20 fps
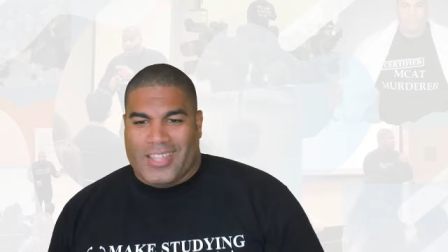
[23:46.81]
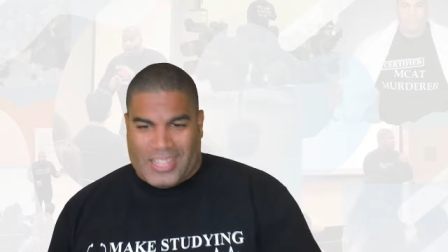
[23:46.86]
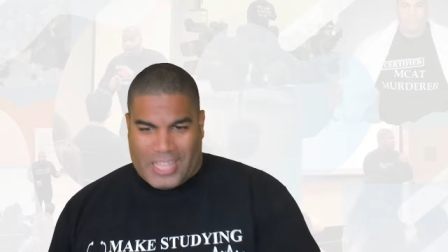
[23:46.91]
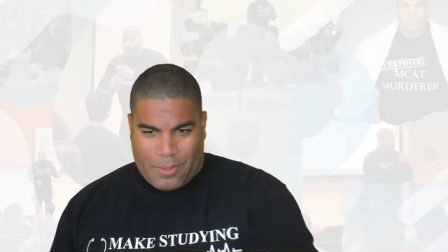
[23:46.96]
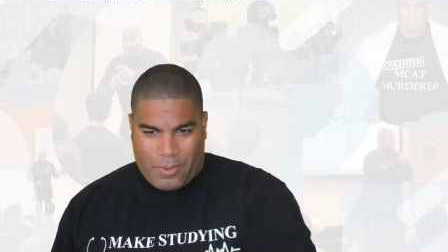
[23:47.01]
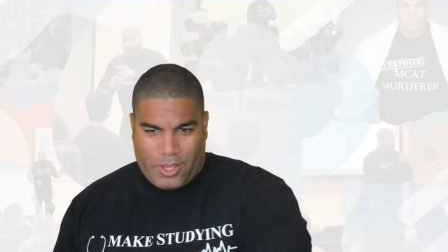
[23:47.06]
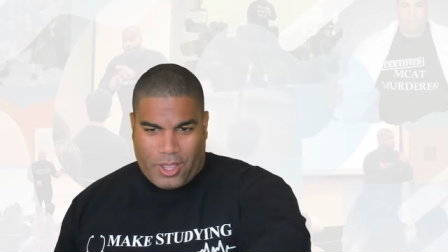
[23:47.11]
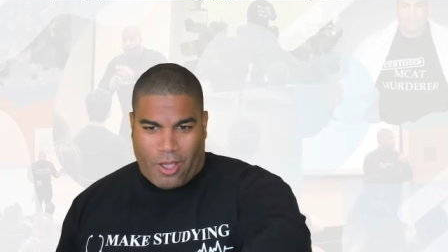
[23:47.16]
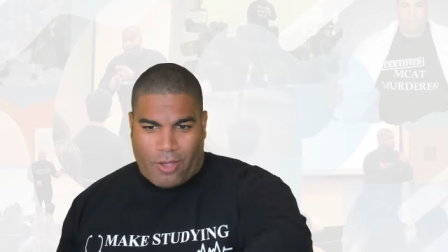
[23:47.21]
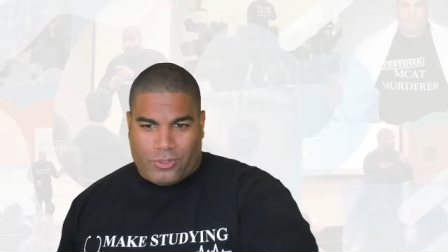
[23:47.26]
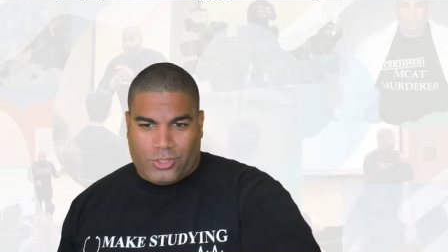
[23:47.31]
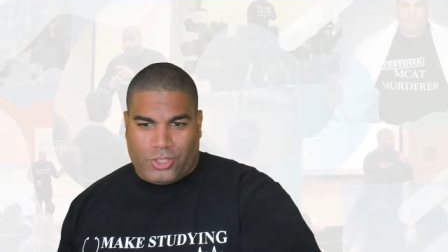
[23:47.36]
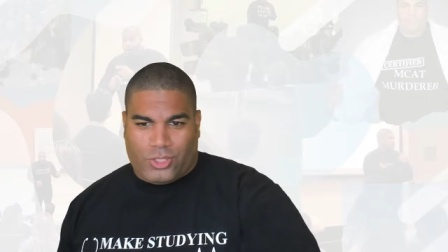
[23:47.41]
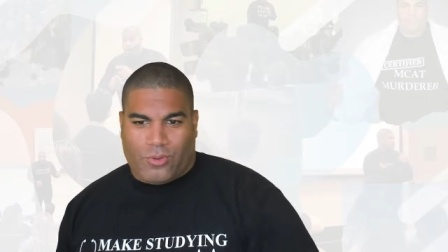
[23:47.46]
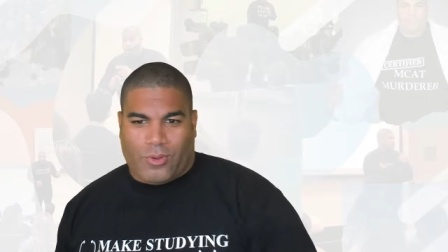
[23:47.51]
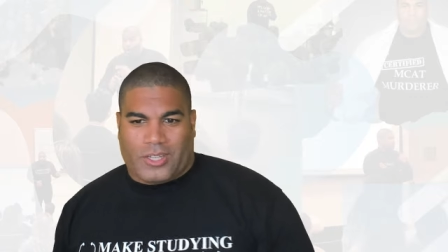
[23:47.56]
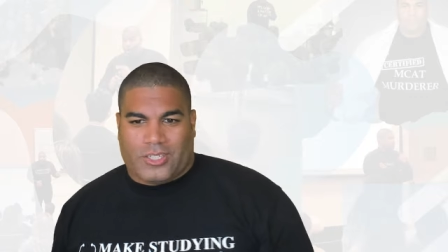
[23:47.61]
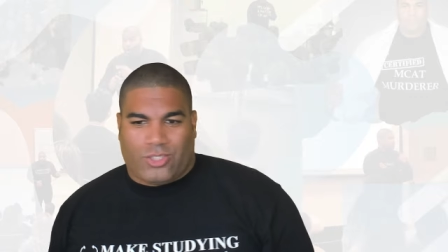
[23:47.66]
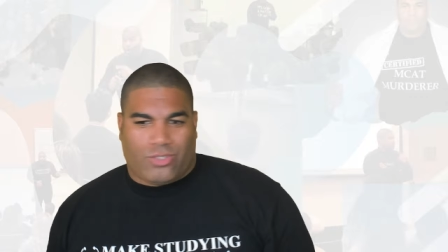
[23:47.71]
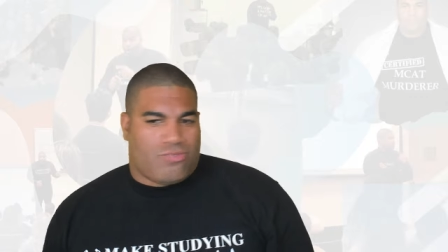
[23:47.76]
There we go.
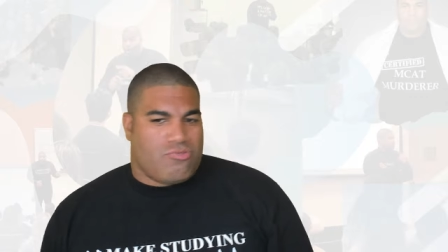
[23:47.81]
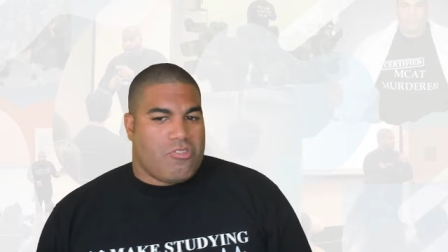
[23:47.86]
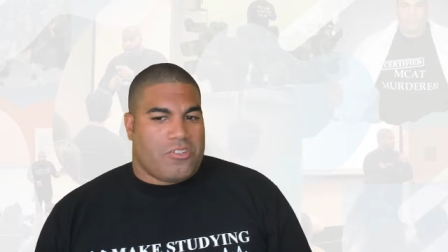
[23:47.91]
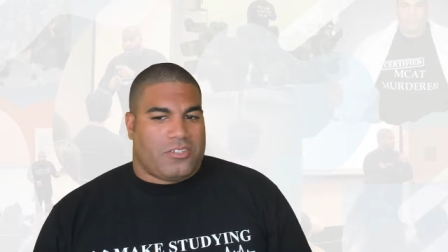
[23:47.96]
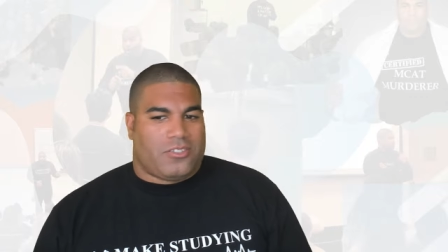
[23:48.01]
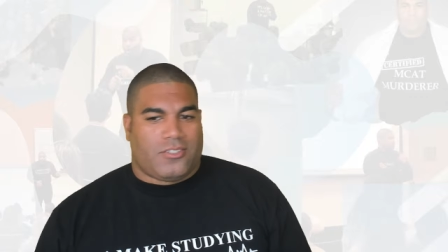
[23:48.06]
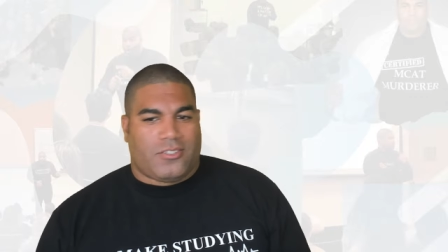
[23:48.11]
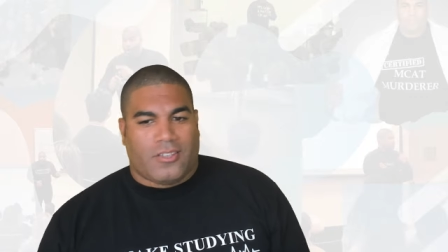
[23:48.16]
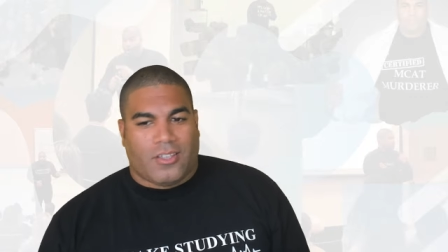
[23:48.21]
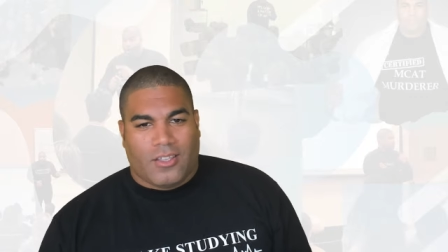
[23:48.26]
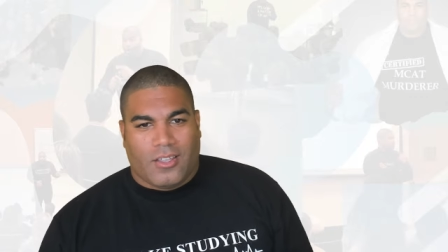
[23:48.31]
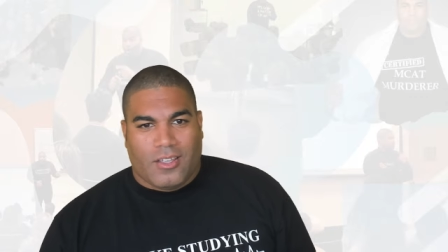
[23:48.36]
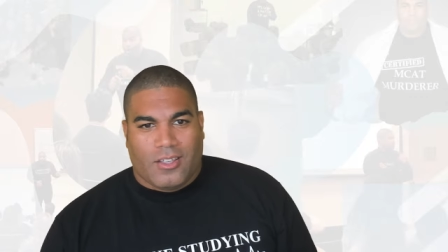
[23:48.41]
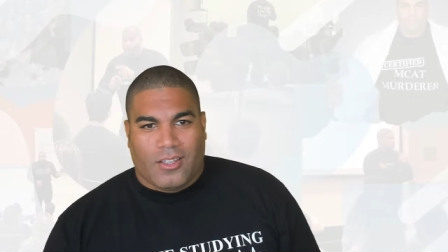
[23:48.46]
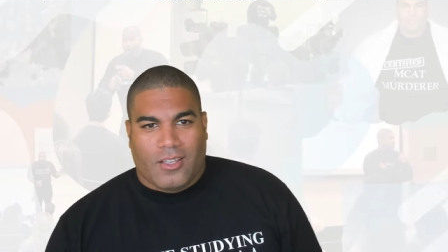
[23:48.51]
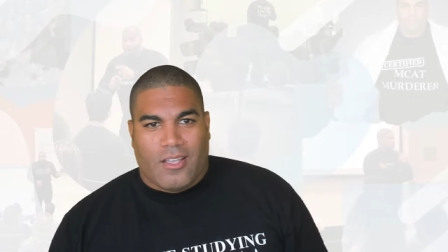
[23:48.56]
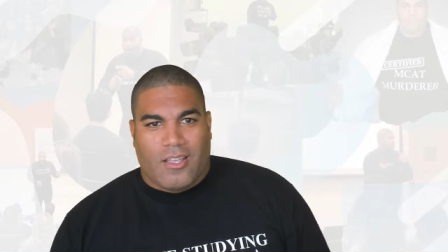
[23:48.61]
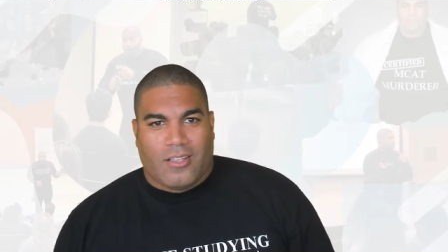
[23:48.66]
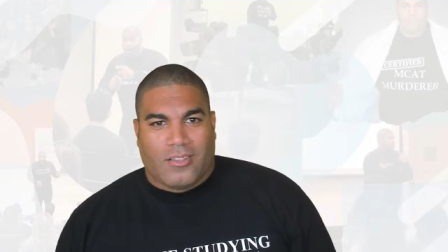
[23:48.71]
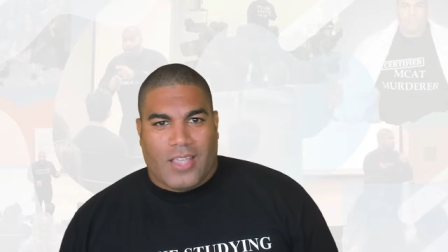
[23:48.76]
Surix
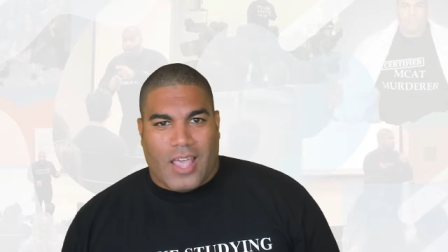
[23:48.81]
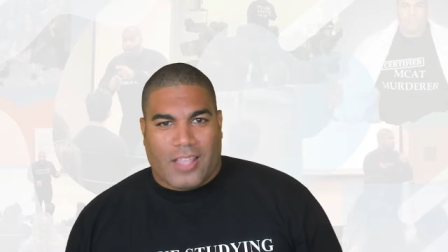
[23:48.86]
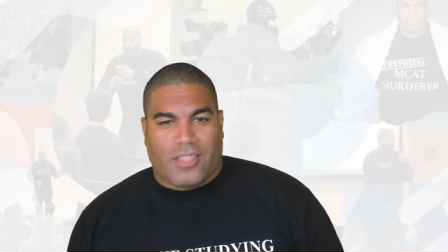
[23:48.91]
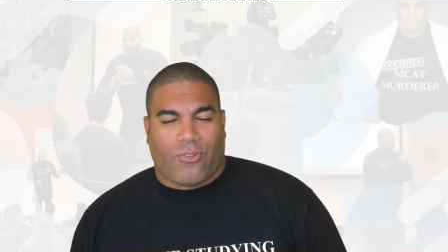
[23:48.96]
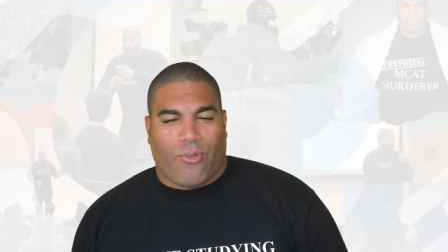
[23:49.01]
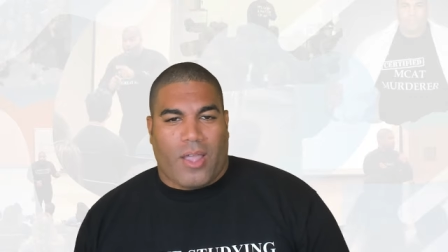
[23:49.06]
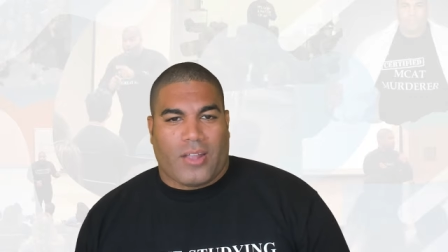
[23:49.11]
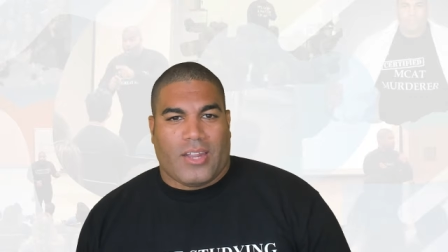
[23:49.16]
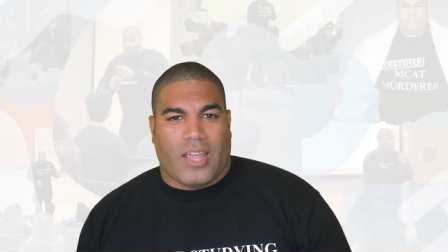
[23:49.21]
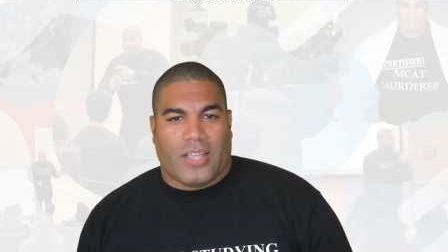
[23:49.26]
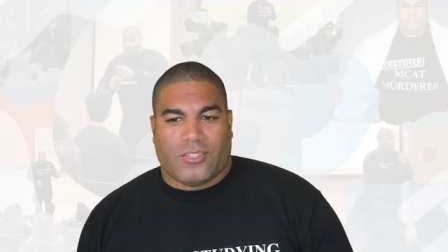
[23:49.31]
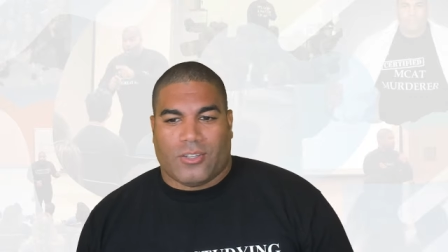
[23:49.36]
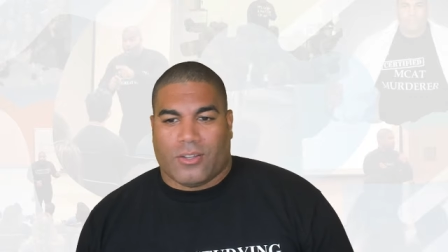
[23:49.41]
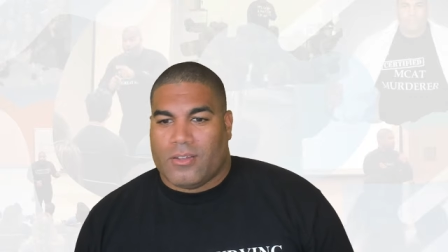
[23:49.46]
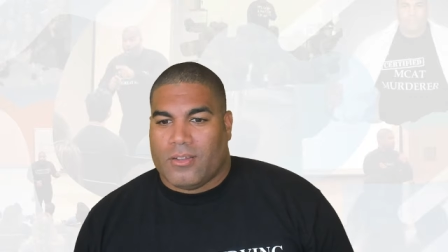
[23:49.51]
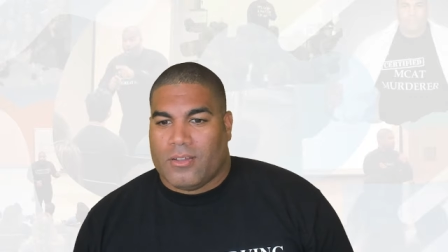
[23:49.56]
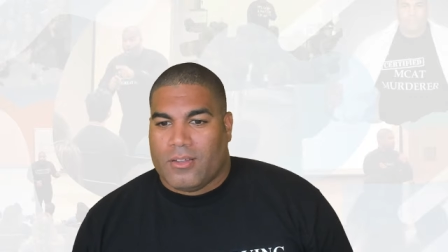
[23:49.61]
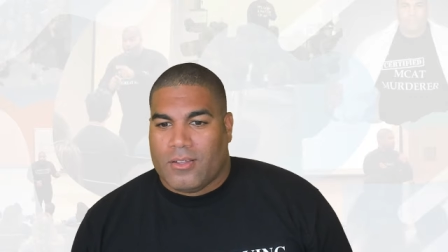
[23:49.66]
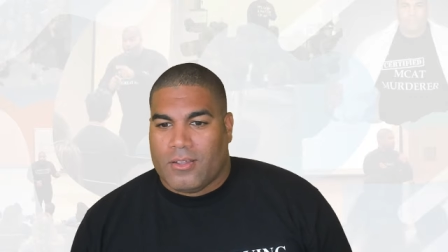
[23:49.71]
had the correct answer.